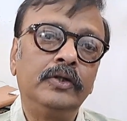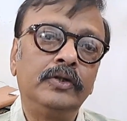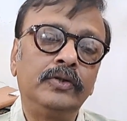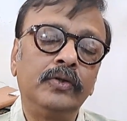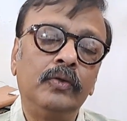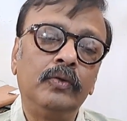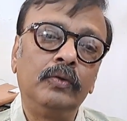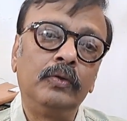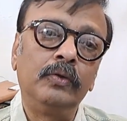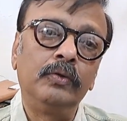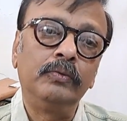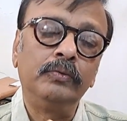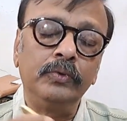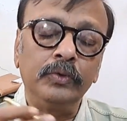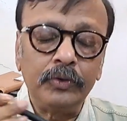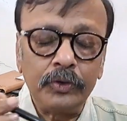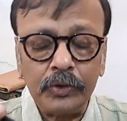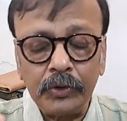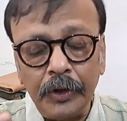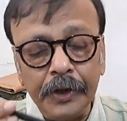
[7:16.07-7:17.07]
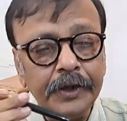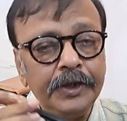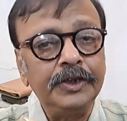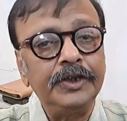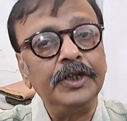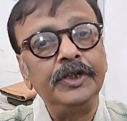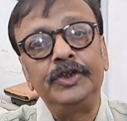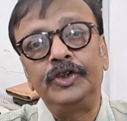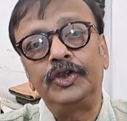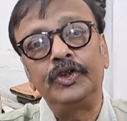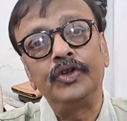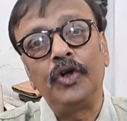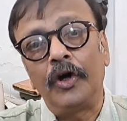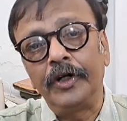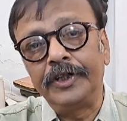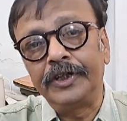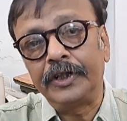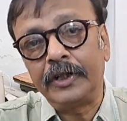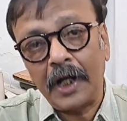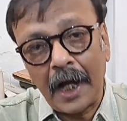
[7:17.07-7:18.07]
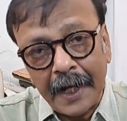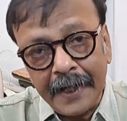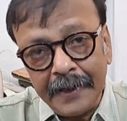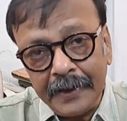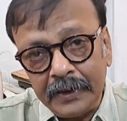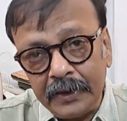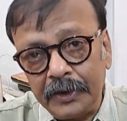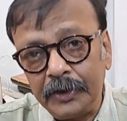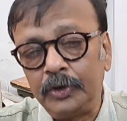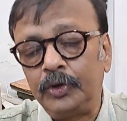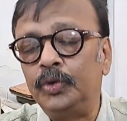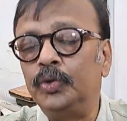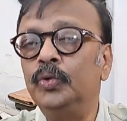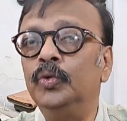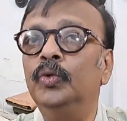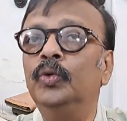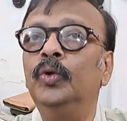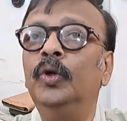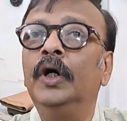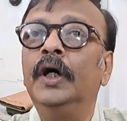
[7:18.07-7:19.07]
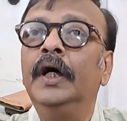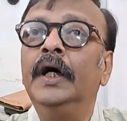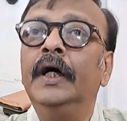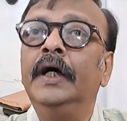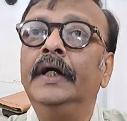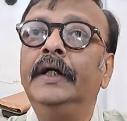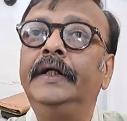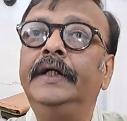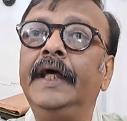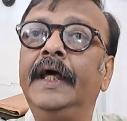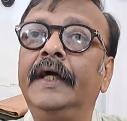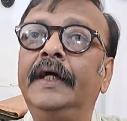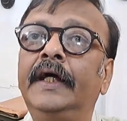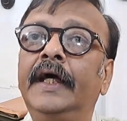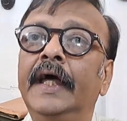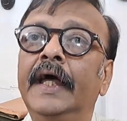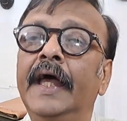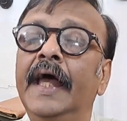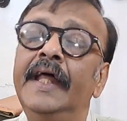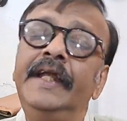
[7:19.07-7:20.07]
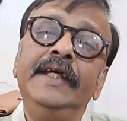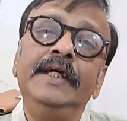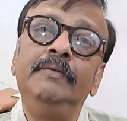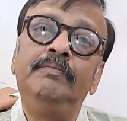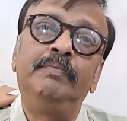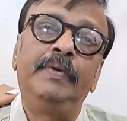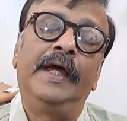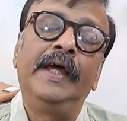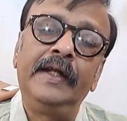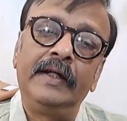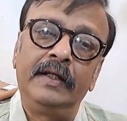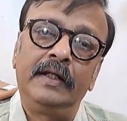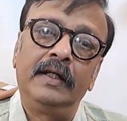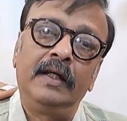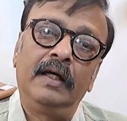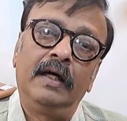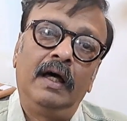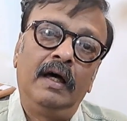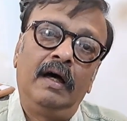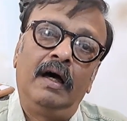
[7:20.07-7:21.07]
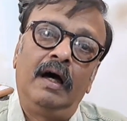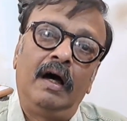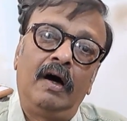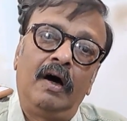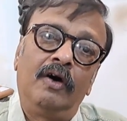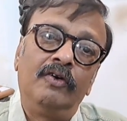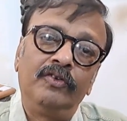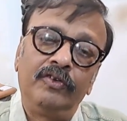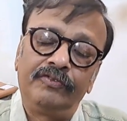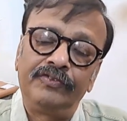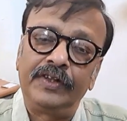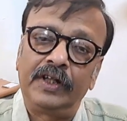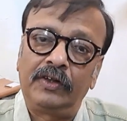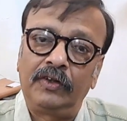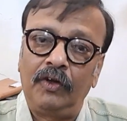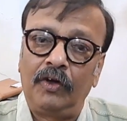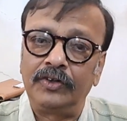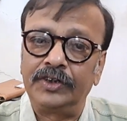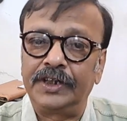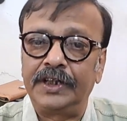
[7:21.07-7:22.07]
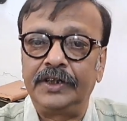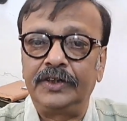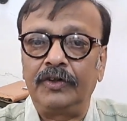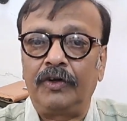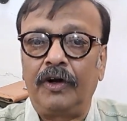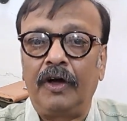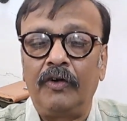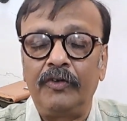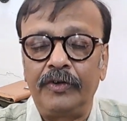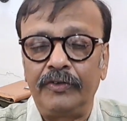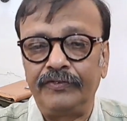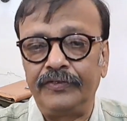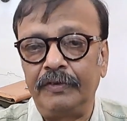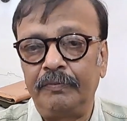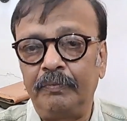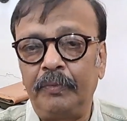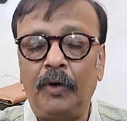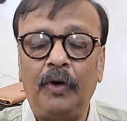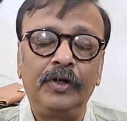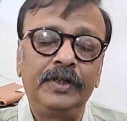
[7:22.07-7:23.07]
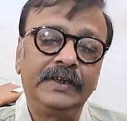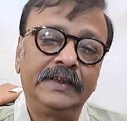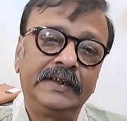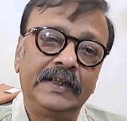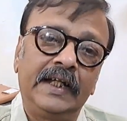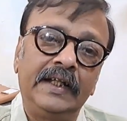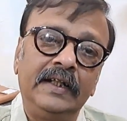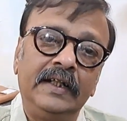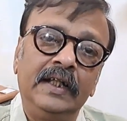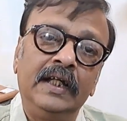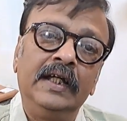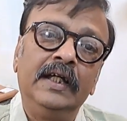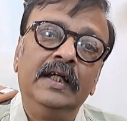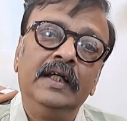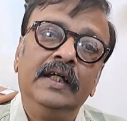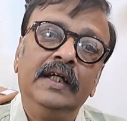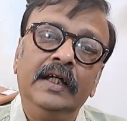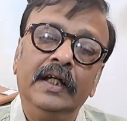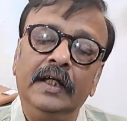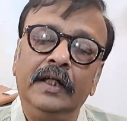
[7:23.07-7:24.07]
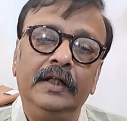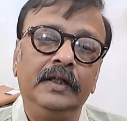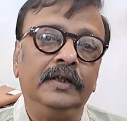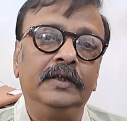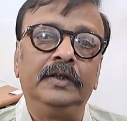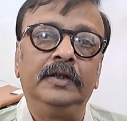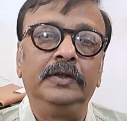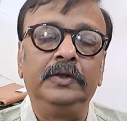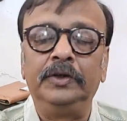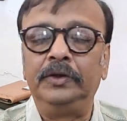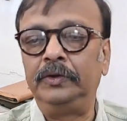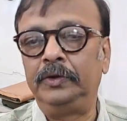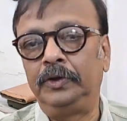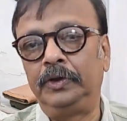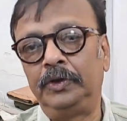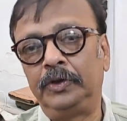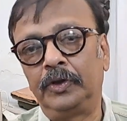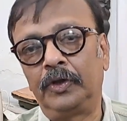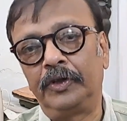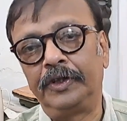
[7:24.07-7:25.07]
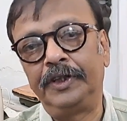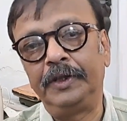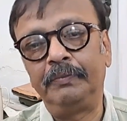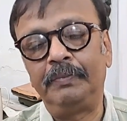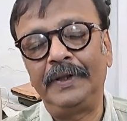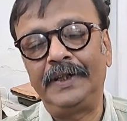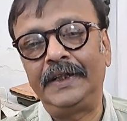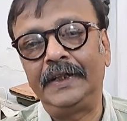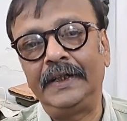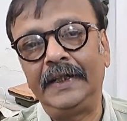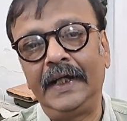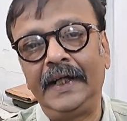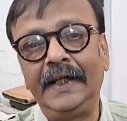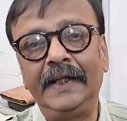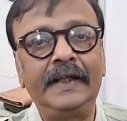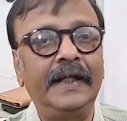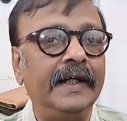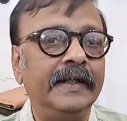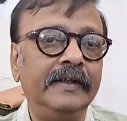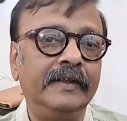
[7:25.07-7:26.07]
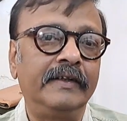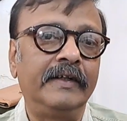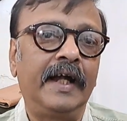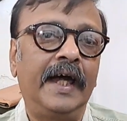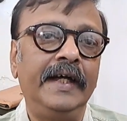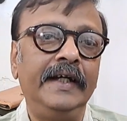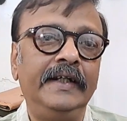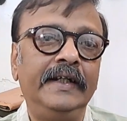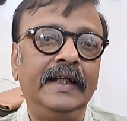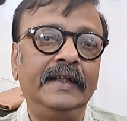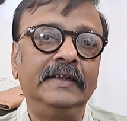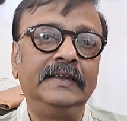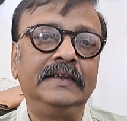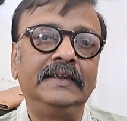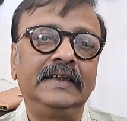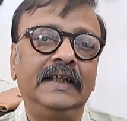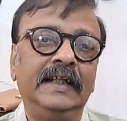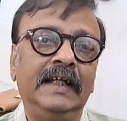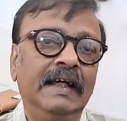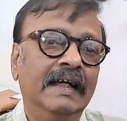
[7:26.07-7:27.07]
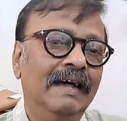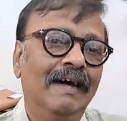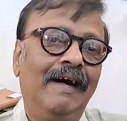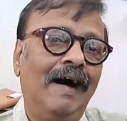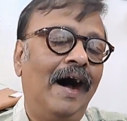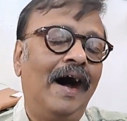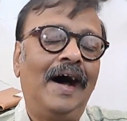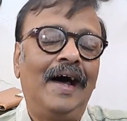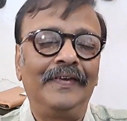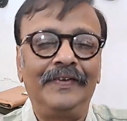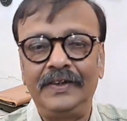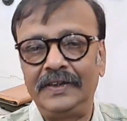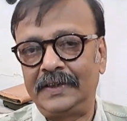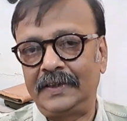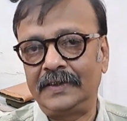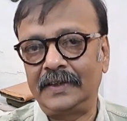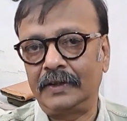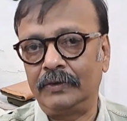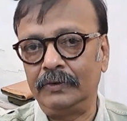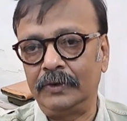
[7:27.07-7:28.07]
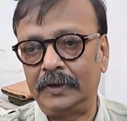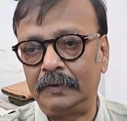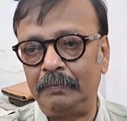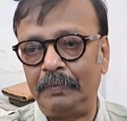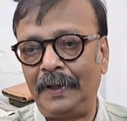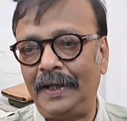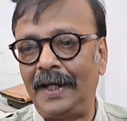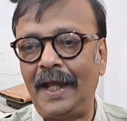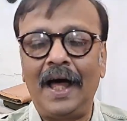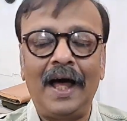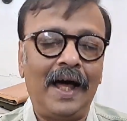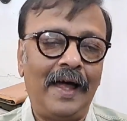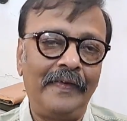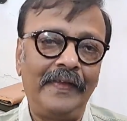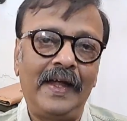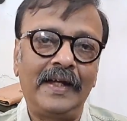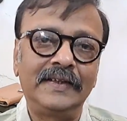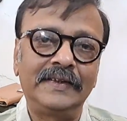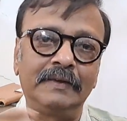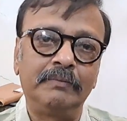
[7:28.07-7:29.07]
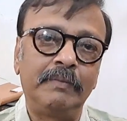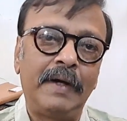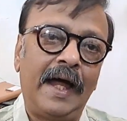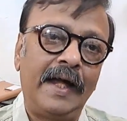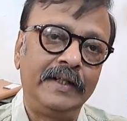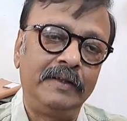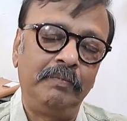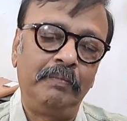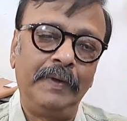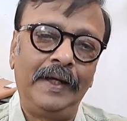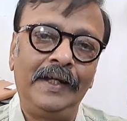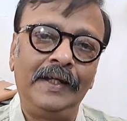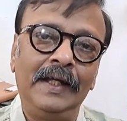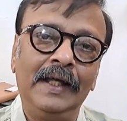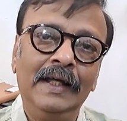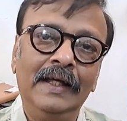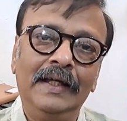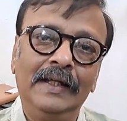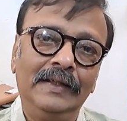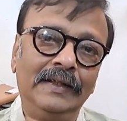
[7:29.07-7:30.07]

So, so it's, it's not right to take any pen uh, out of the closet or out of the box and uh, you know, dip it in ink and write and say, ah, this is a good pen, ah, that's a bad pen,